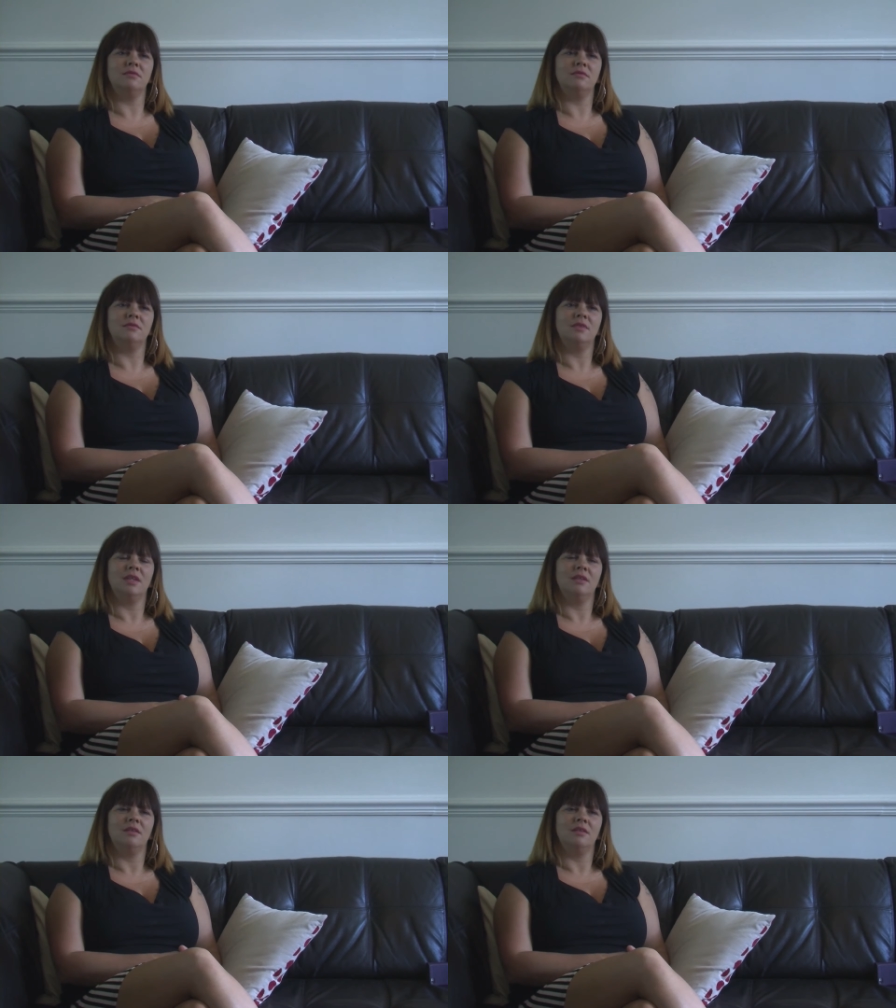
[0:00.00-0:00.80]

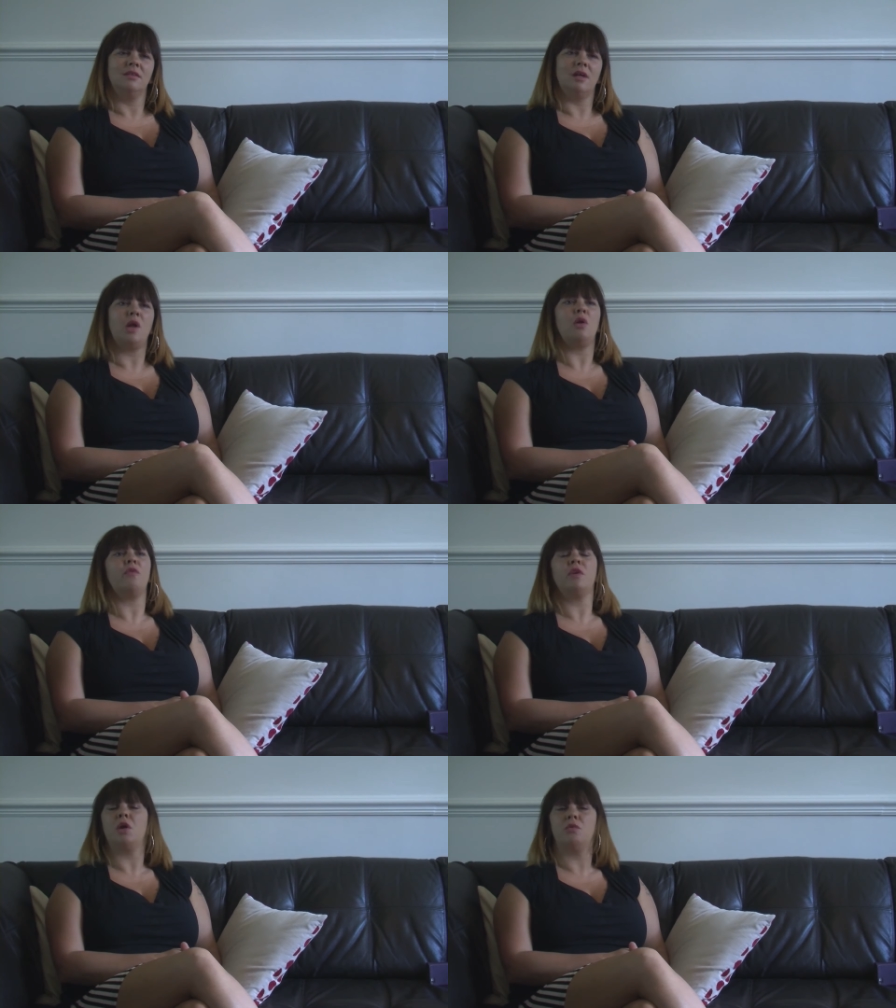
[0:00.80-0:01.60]
and I
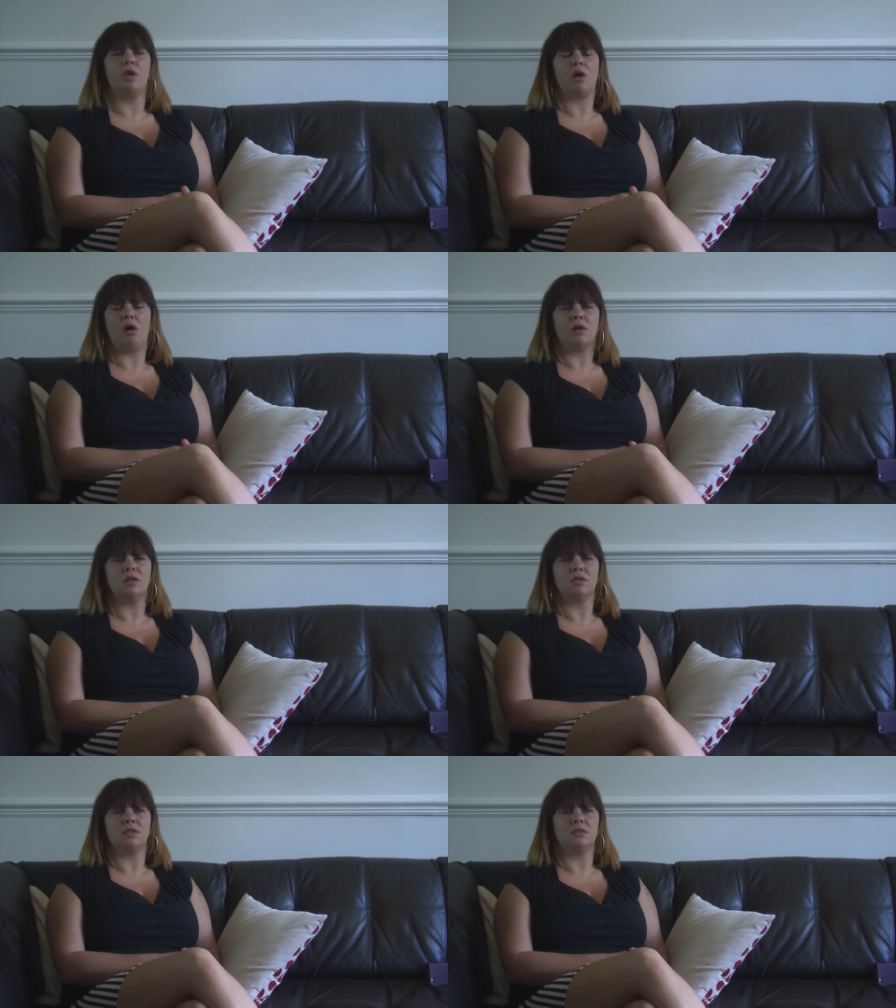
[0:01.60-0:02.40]
love you
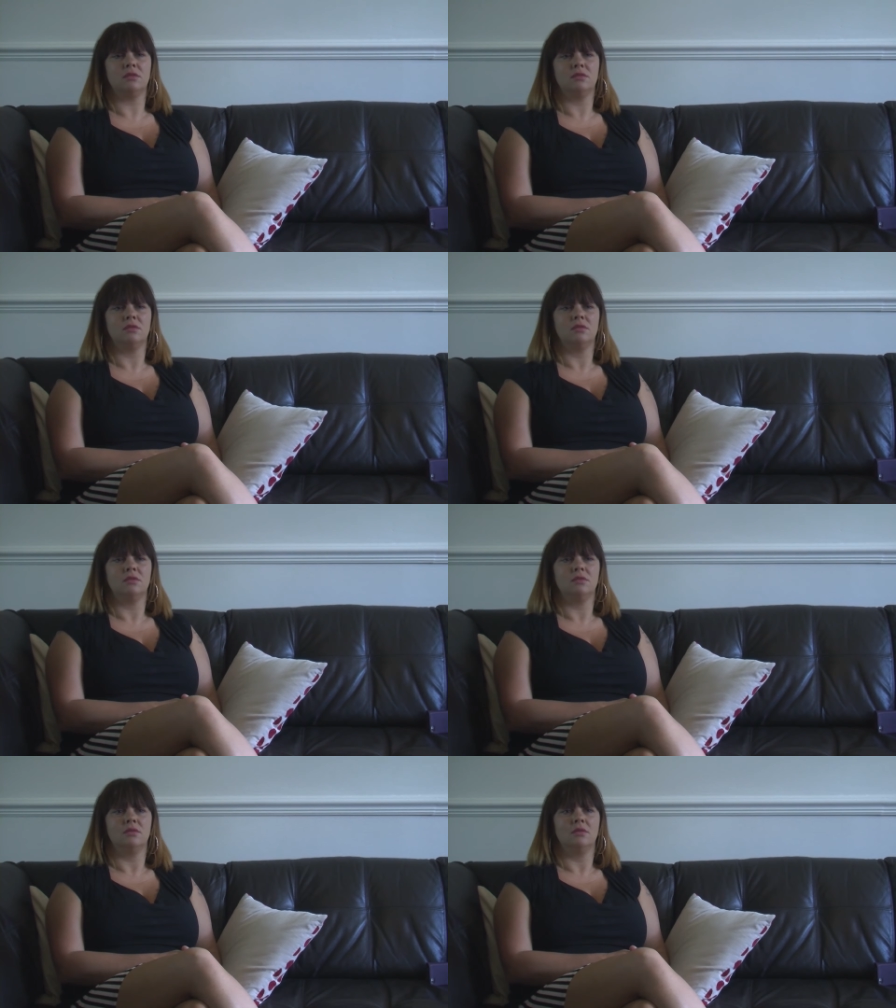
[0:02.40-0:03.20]
regardless
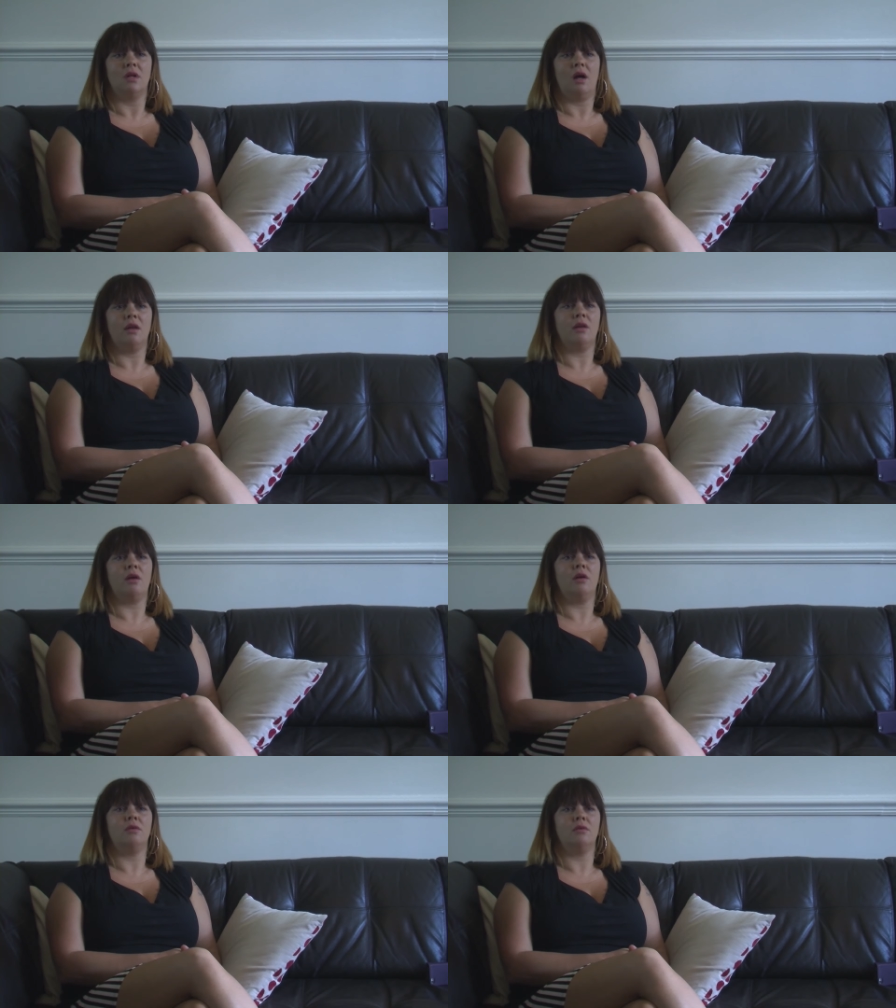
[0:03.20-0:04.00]
and
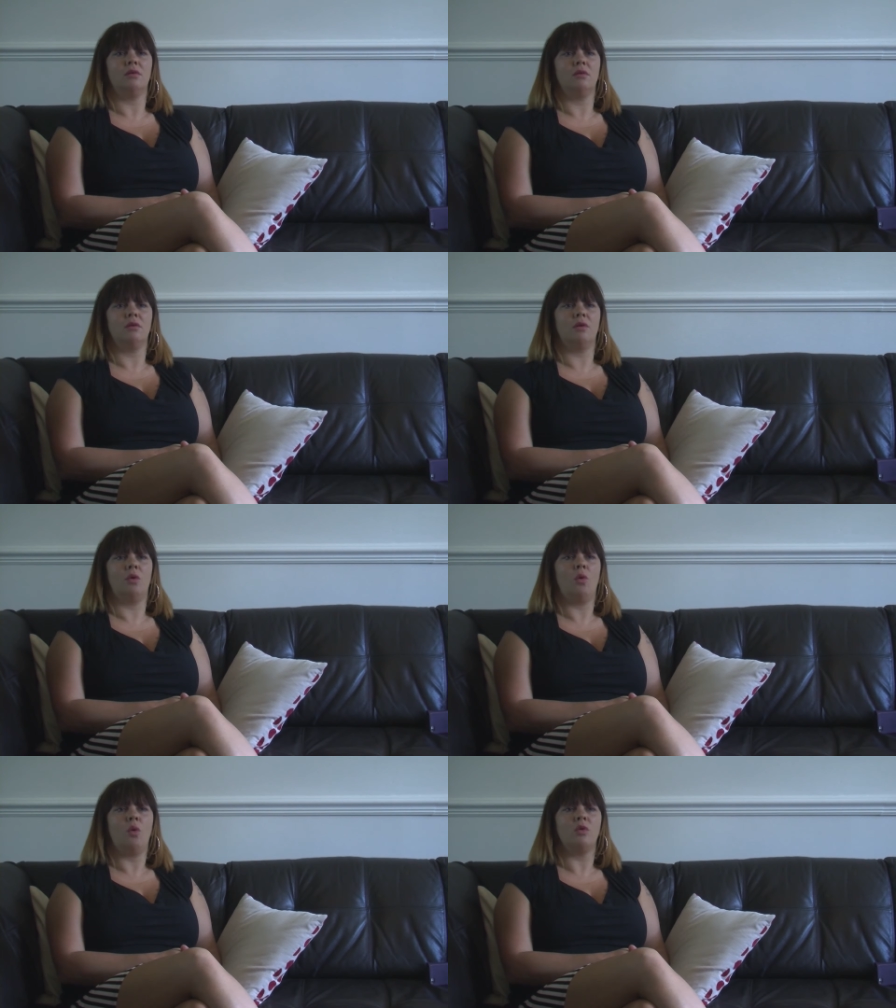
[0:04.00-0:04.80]
I know
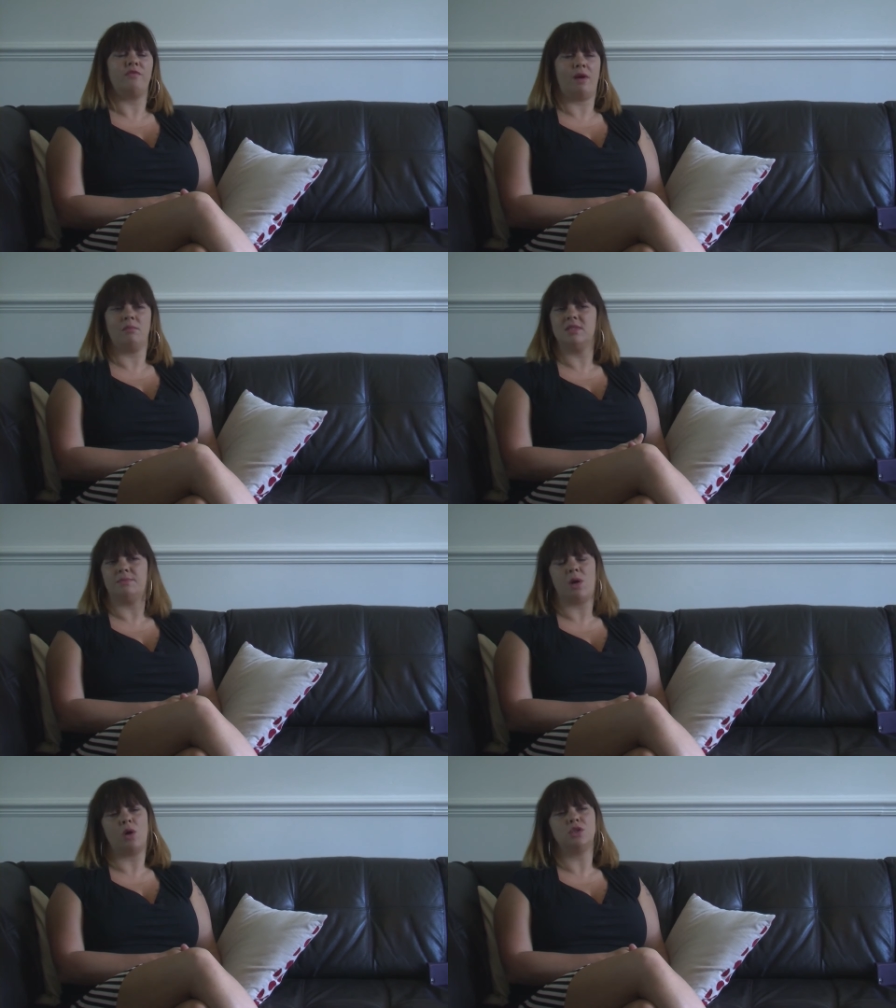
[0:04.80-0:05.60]
all the families
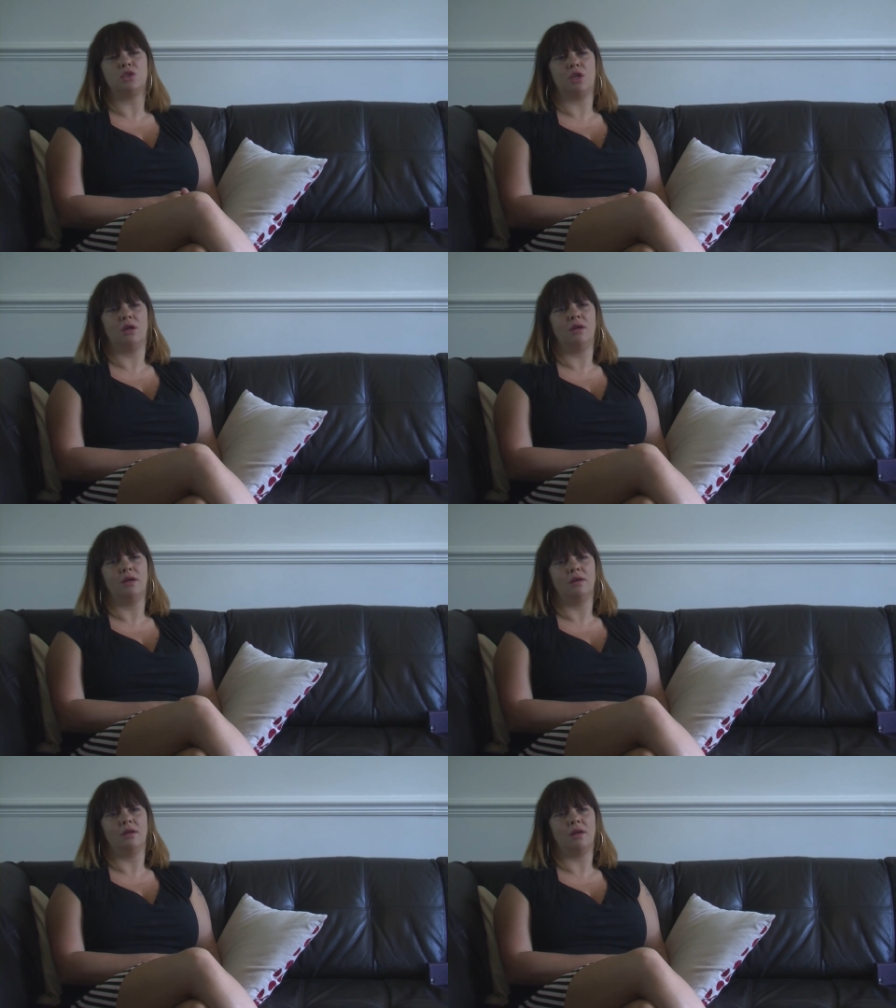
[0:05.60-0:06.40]
behind you
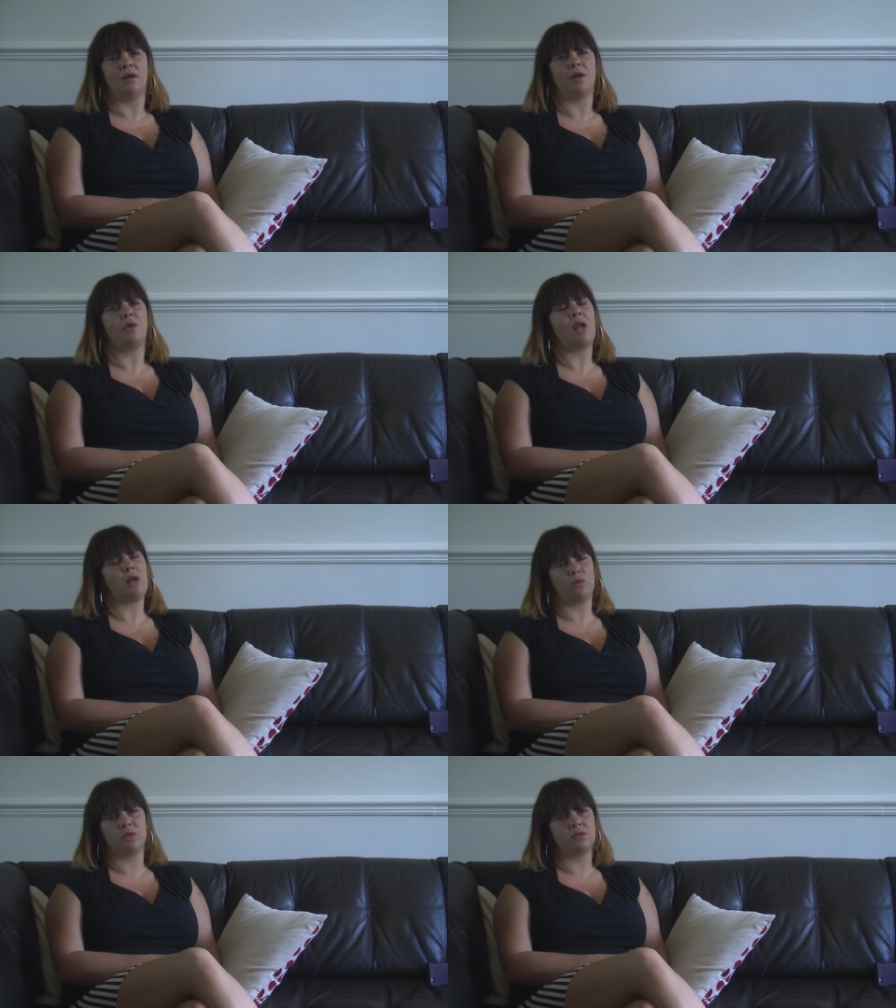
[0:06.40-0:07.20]
and I
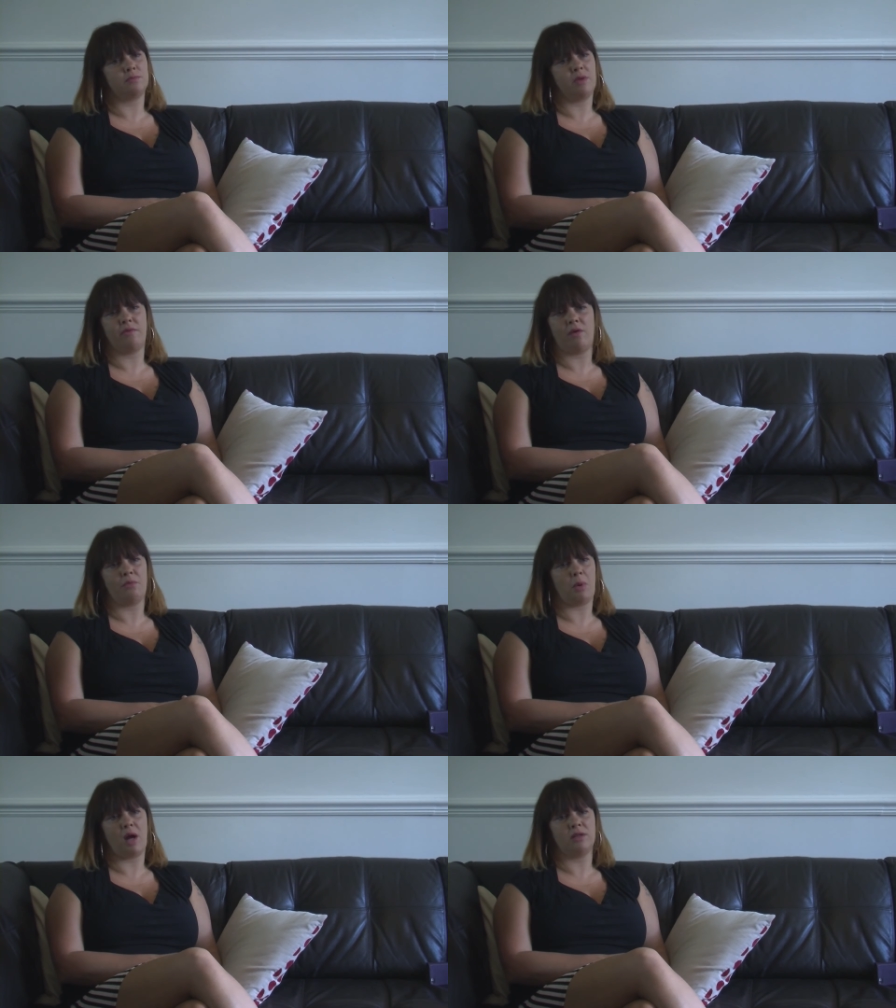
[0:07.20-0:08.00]
know would be very
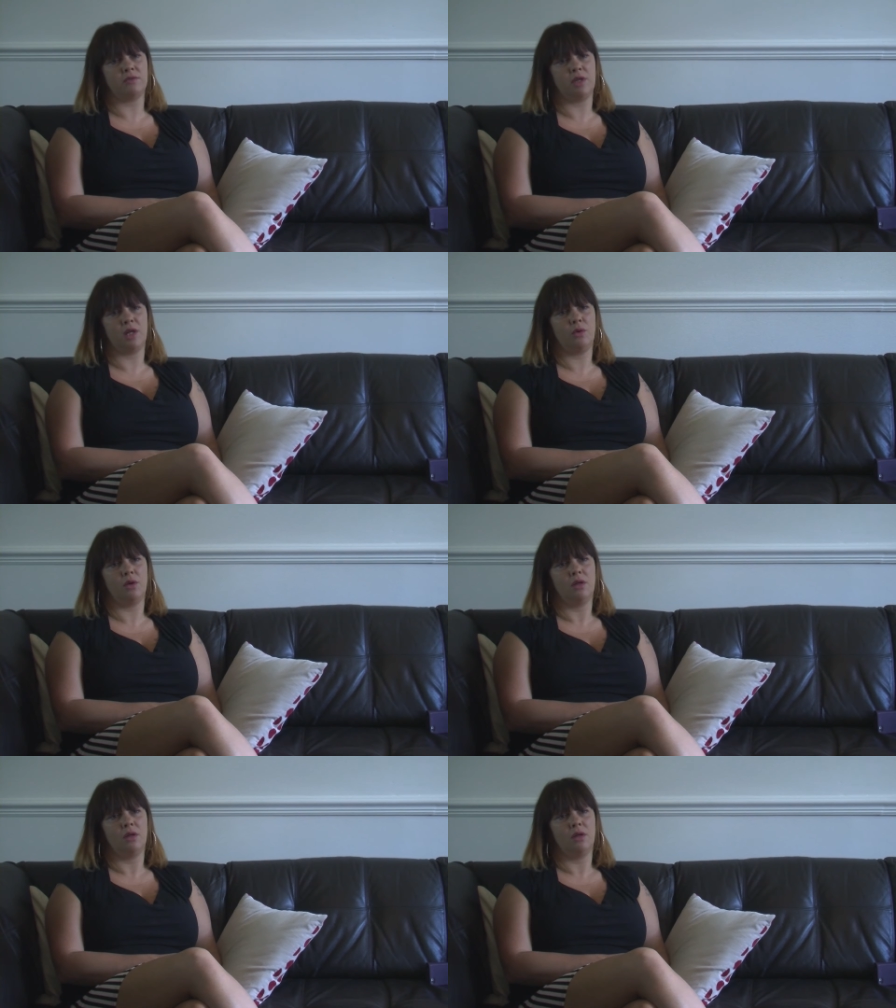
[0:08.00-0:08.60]
proud of you